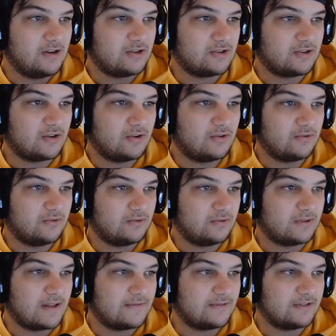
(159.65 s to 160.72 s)
So
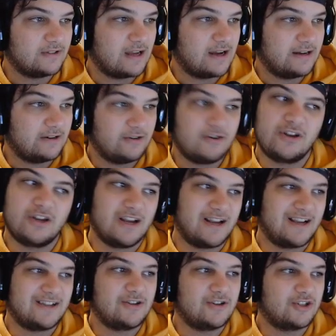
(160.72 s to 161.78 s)
level 9, or I
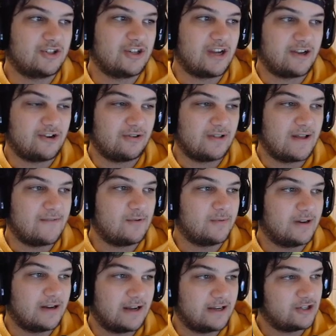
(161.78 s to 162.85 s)
guess you could just check your level,
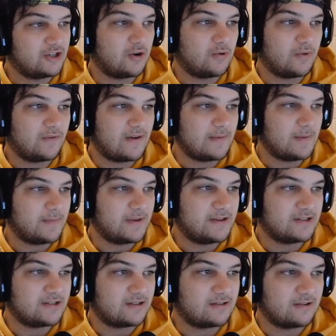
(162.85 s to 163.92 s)
but I just go where I find my
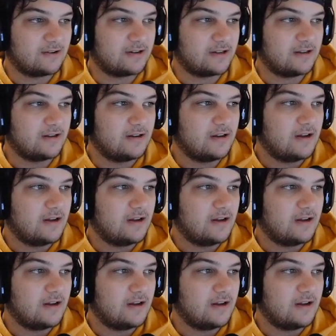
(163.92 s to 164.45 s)
pieces, 30.